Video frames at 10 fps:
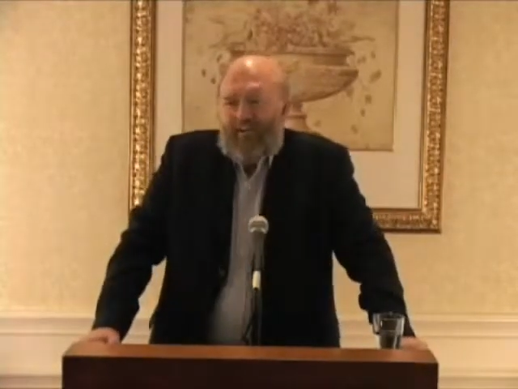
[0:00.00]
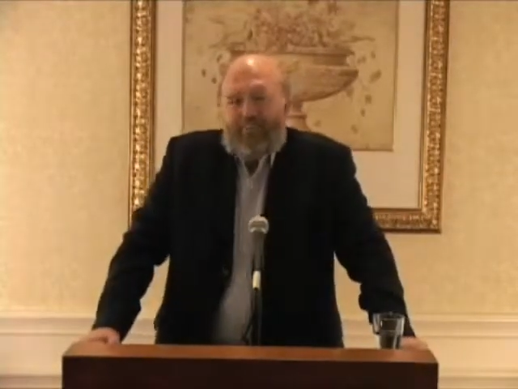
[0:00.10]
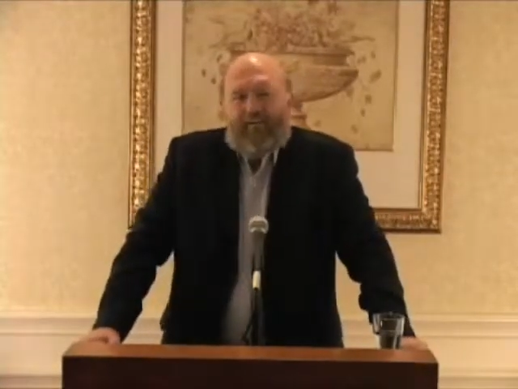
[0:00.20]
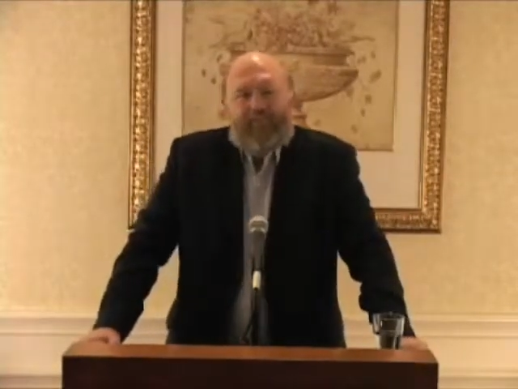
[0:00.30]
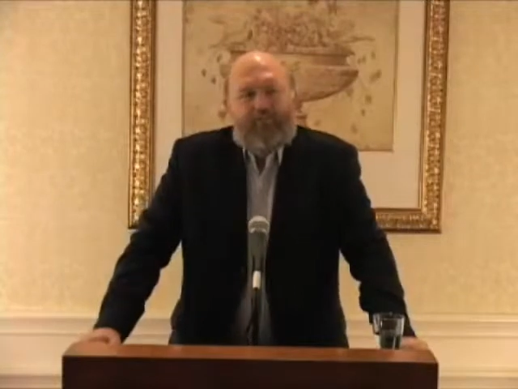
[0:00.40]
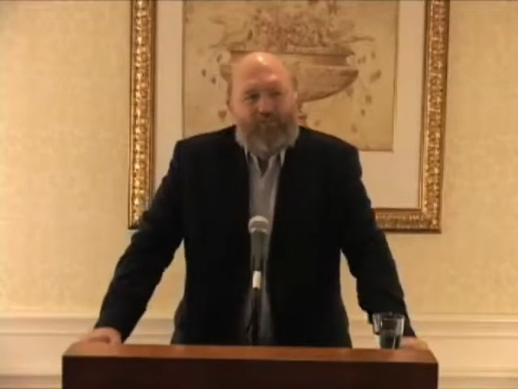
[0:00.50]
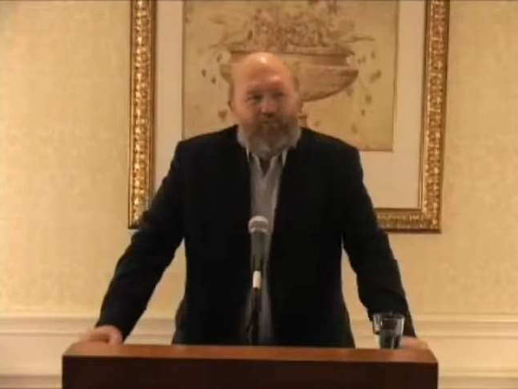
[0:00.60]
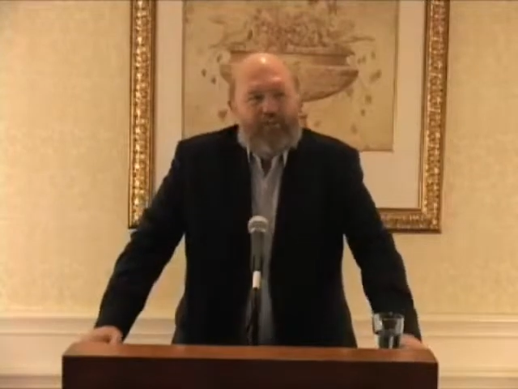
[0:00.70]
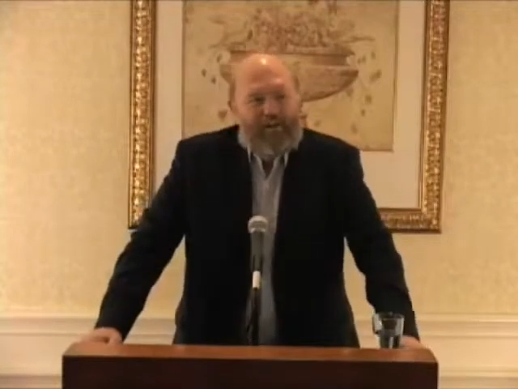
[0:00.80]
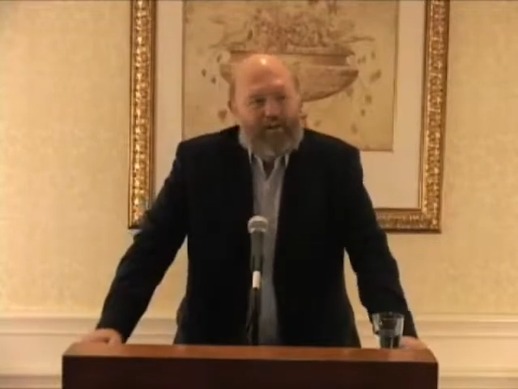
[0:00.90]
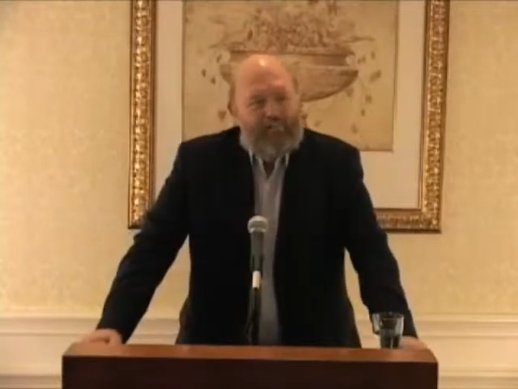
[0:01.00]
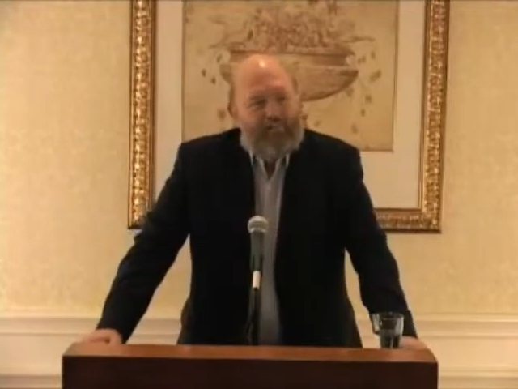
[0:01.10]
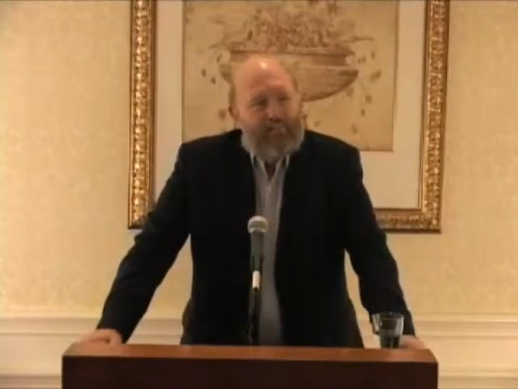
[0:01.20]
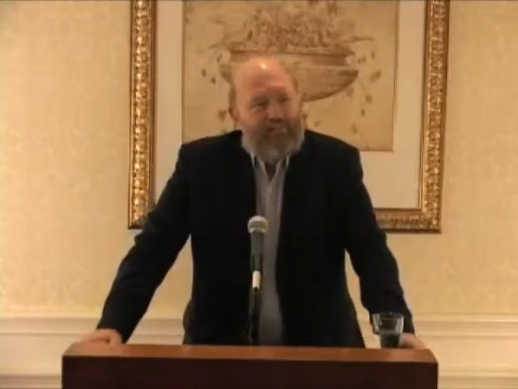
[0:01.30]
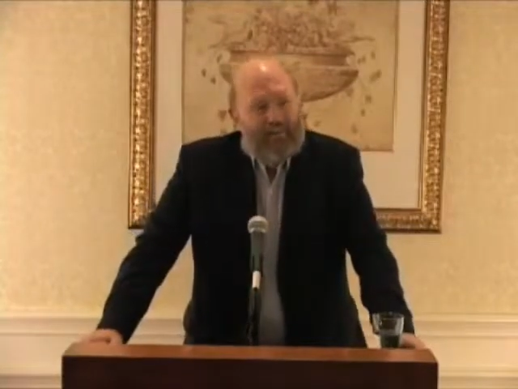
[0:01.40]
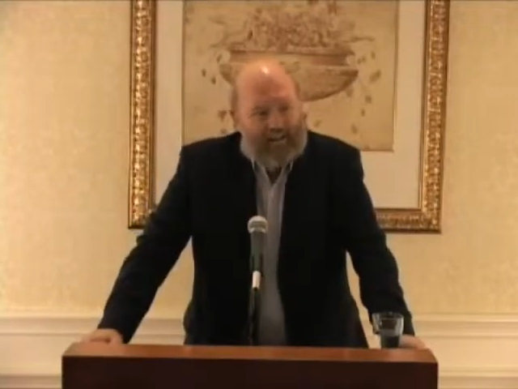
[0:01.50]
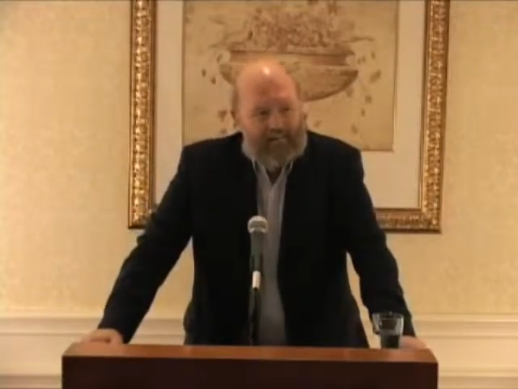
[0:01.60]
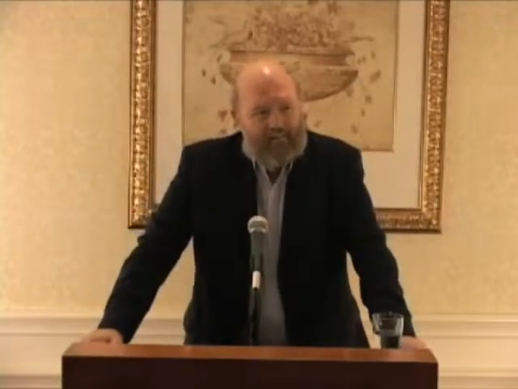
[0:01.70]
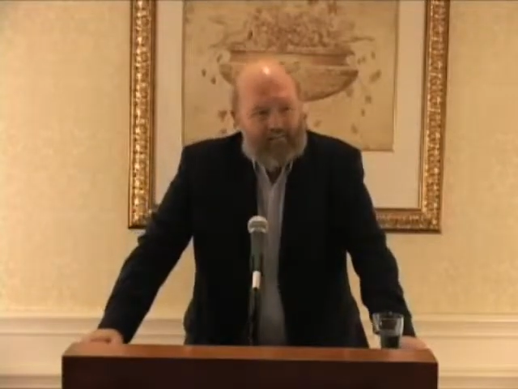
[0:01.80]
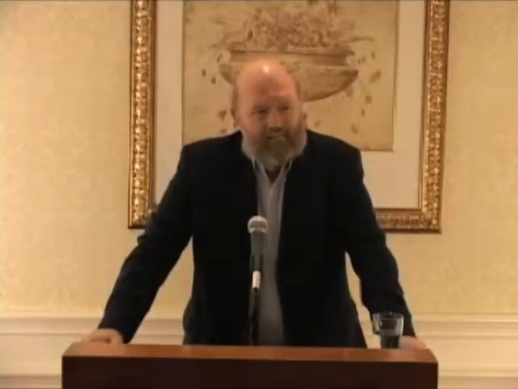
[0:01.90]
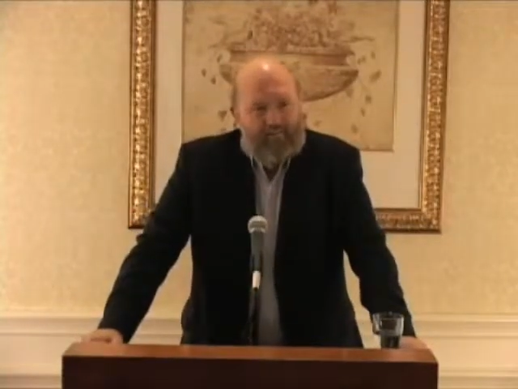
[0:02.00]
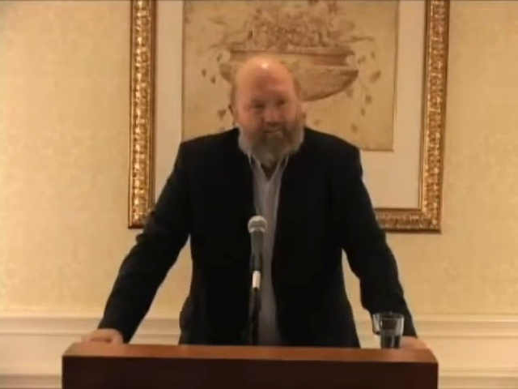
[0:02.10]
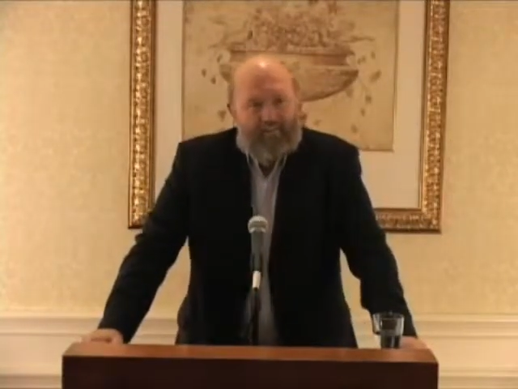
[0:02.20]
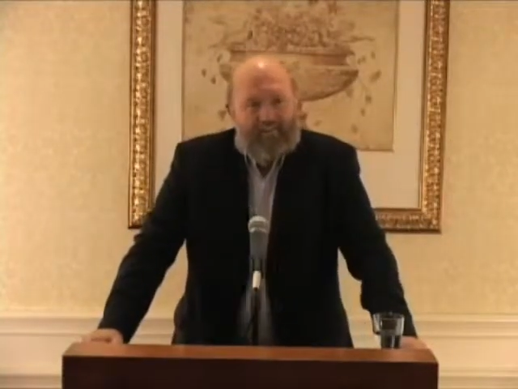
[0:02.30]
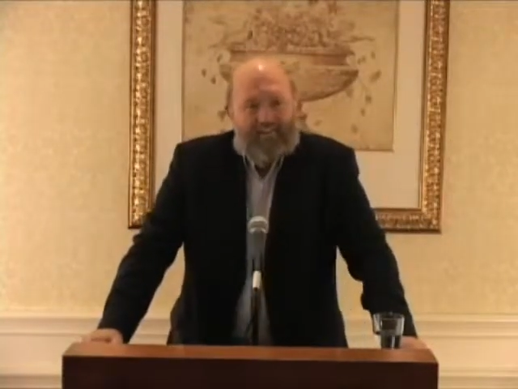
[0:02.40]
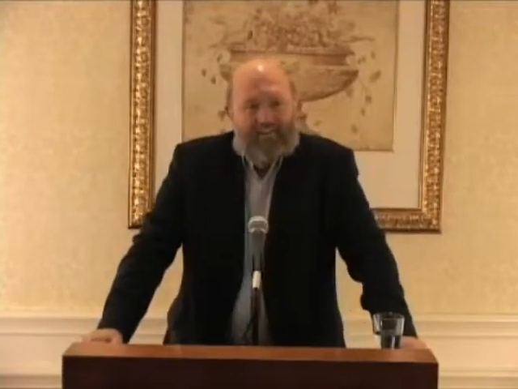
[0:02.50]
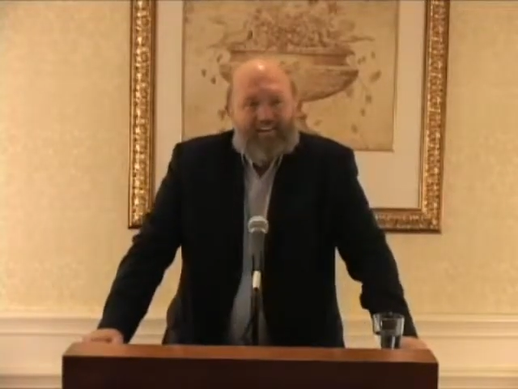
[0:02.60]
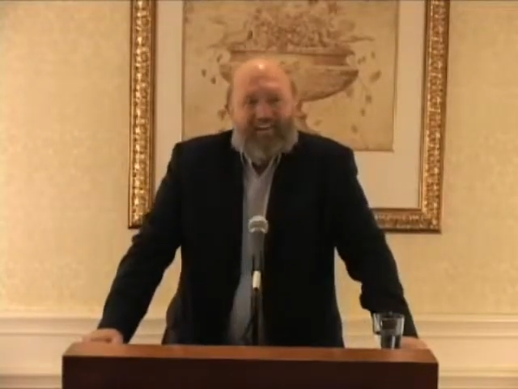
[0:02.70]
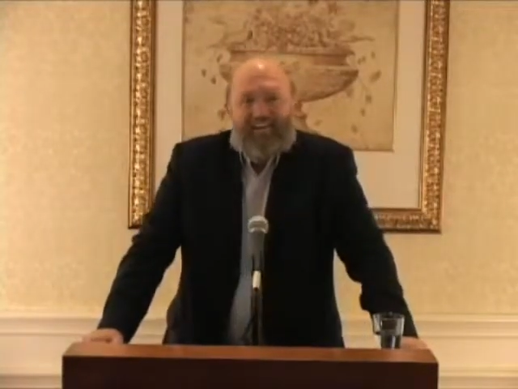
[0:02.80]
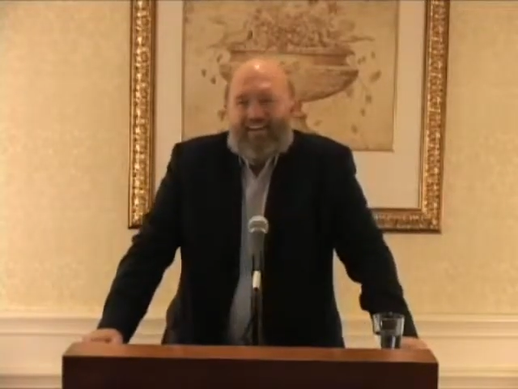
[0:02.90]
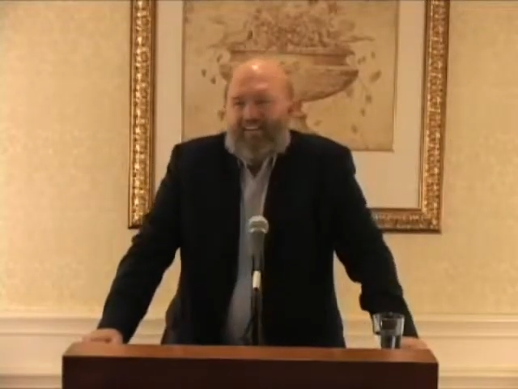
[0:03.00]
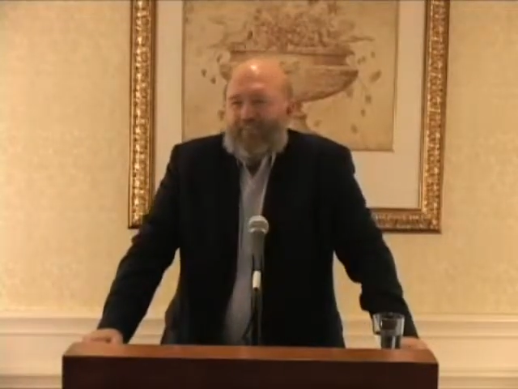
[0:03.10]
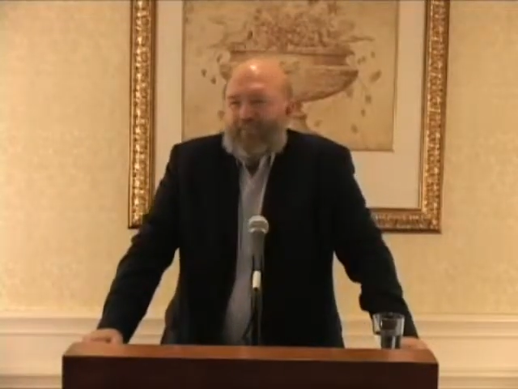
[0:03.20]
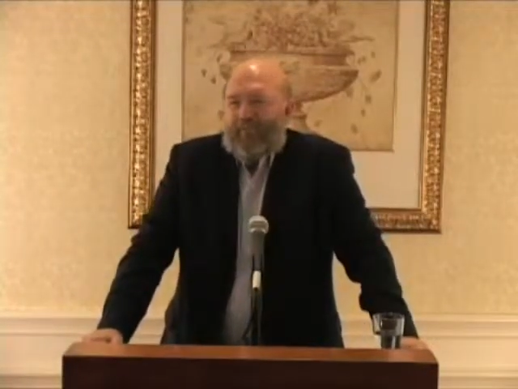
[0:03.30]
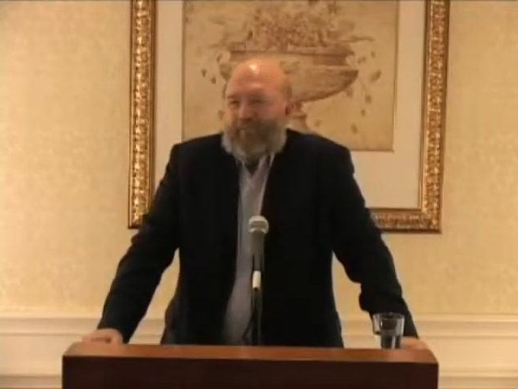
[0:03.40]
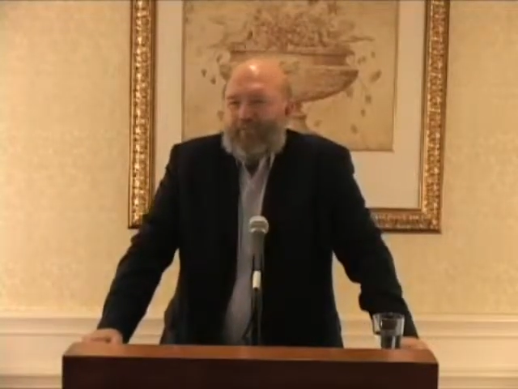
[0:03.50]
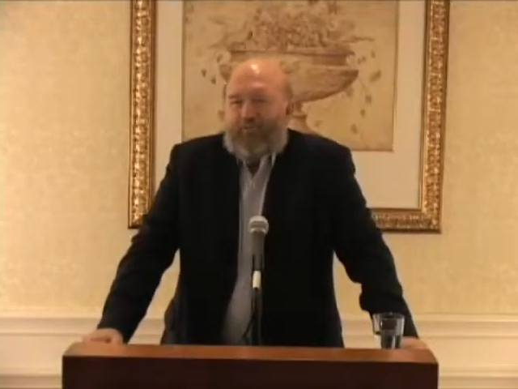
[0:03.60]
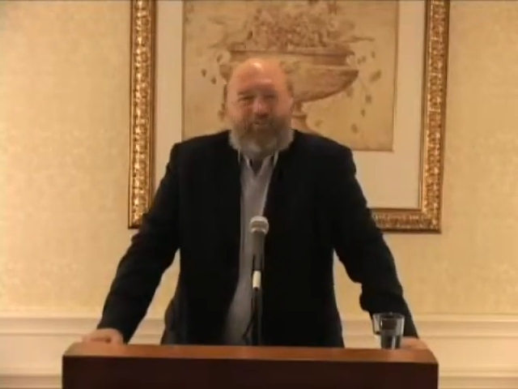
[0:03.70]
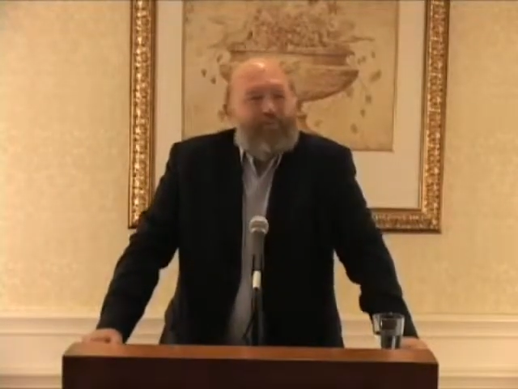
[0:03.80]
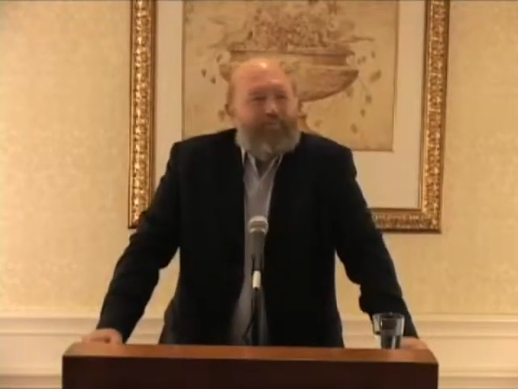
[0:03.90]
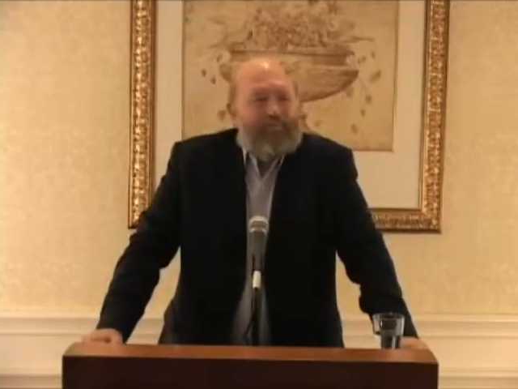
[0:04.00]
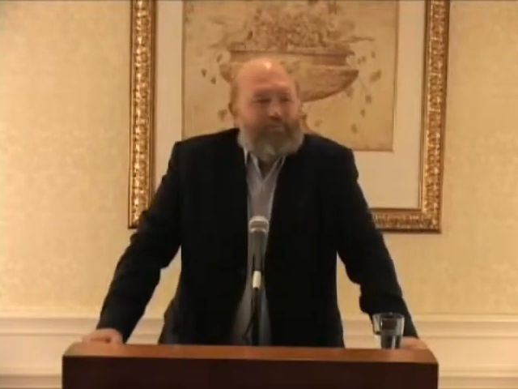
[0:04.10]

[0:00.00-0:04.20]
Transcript: make sure the name is Latin. And because people are